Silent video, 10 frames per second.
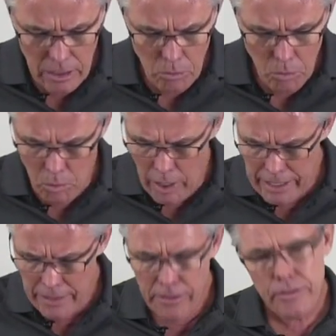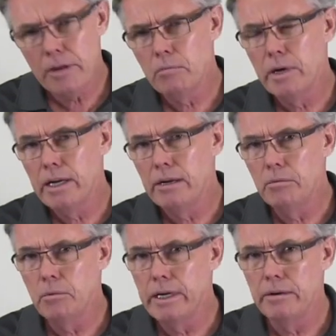One other thing
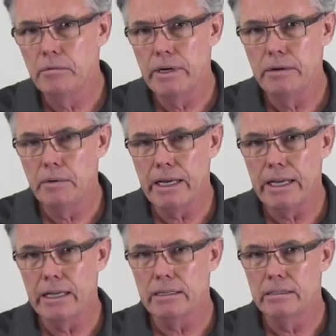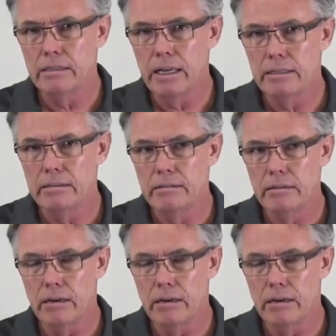we get on